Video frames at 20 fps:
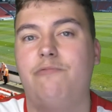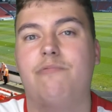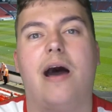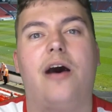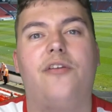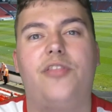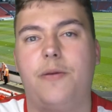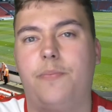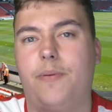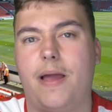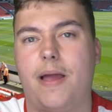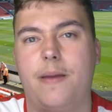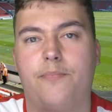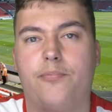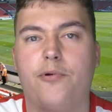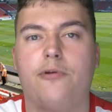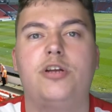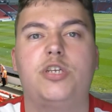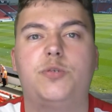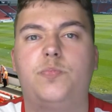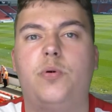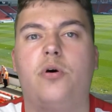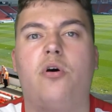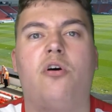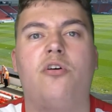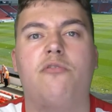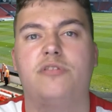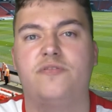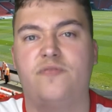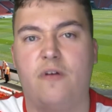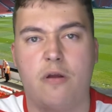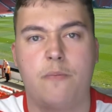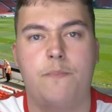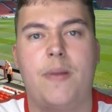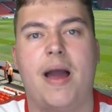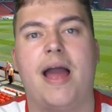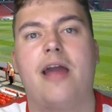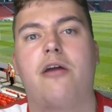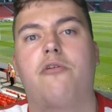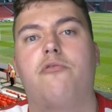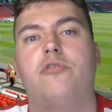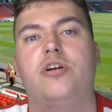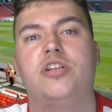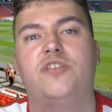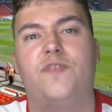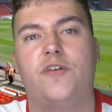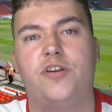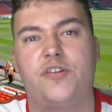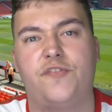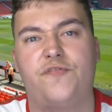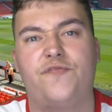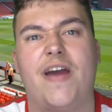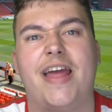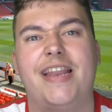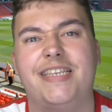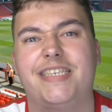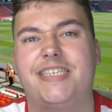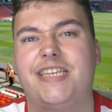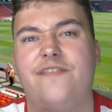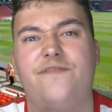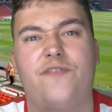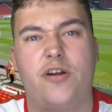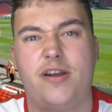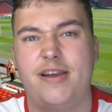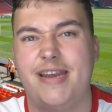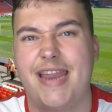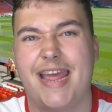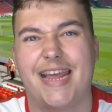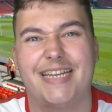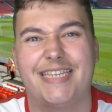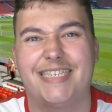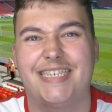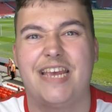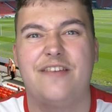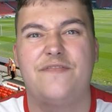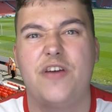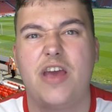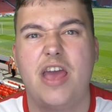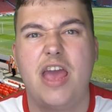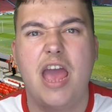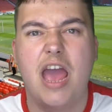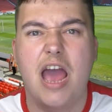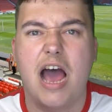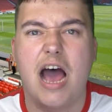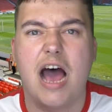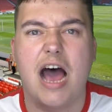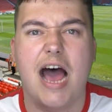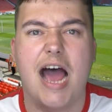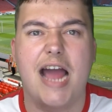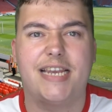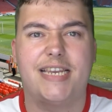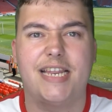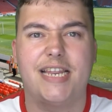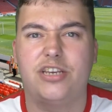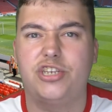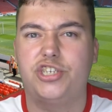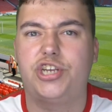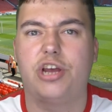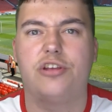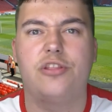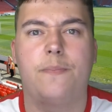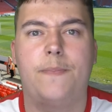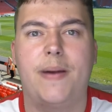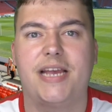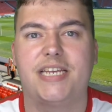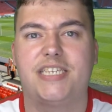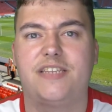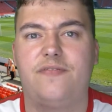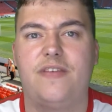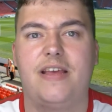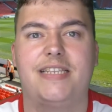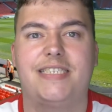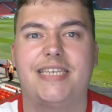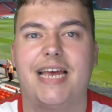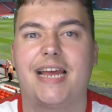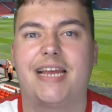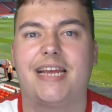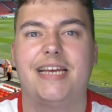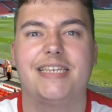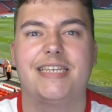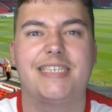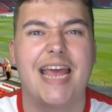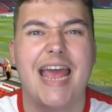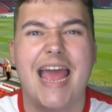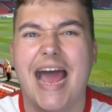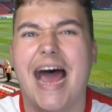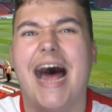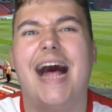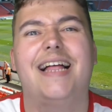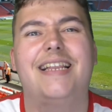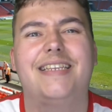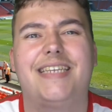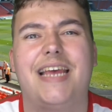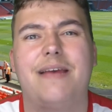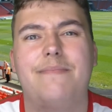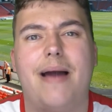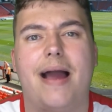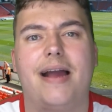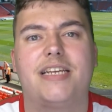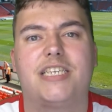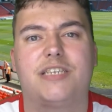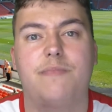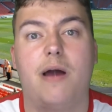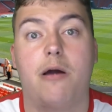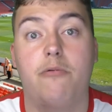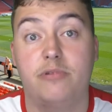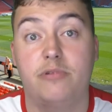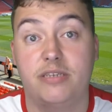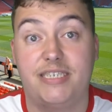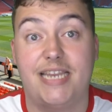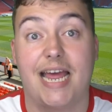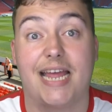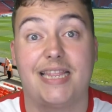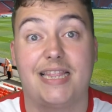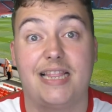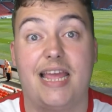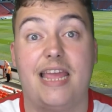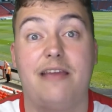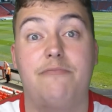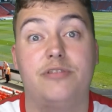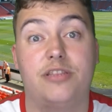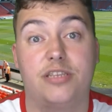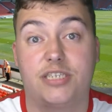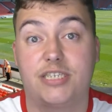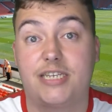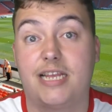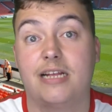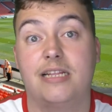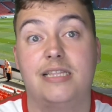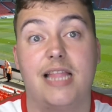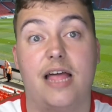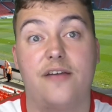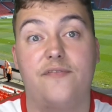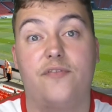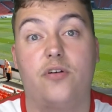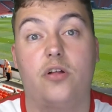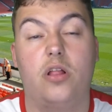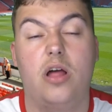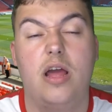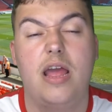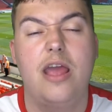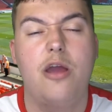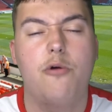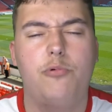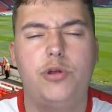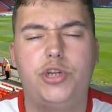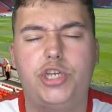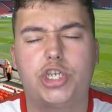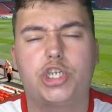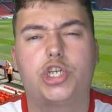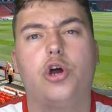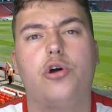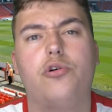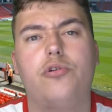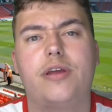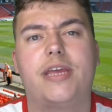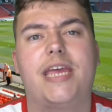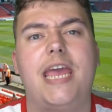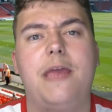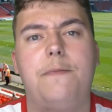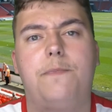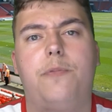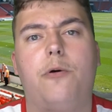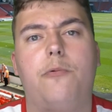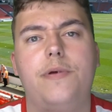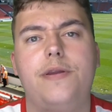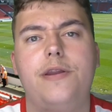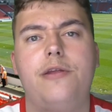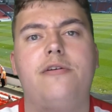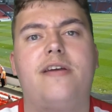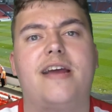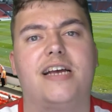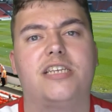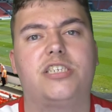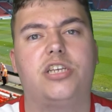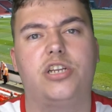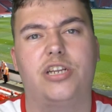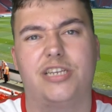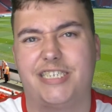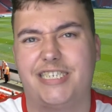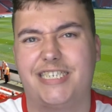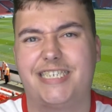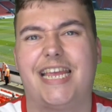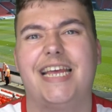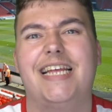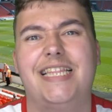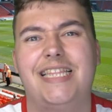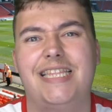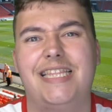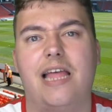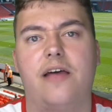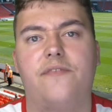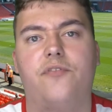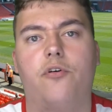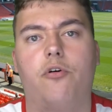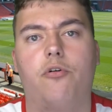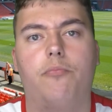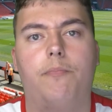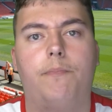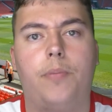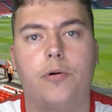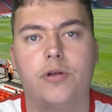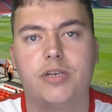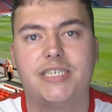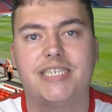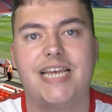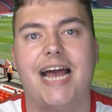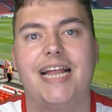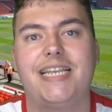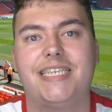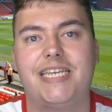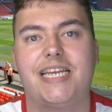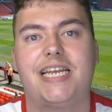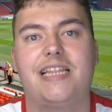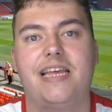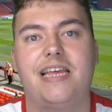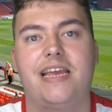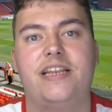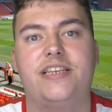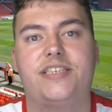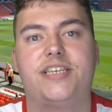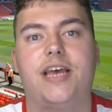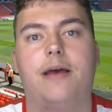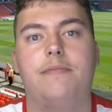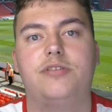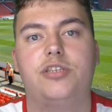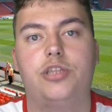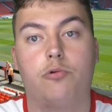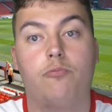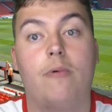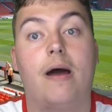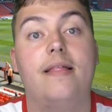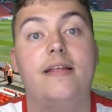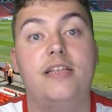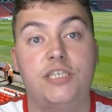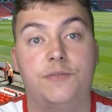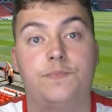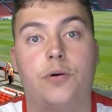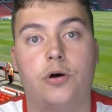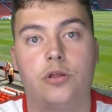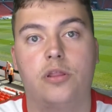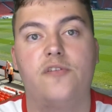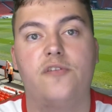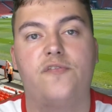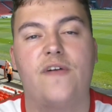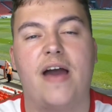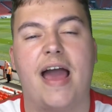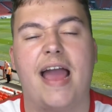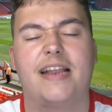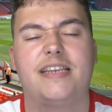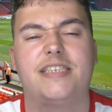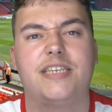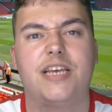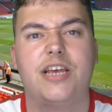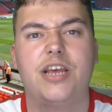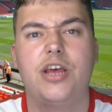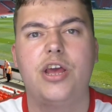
well. They played Bruce ball. It was very backwards, very defensive, very negative. Uh, didn't show the best of the attackers. Allan Saint-Maximin was deadly with the skill level. We just couldn't keep up with Newcastle on a skill level, but tactically, in terms of the Wellens ball effect,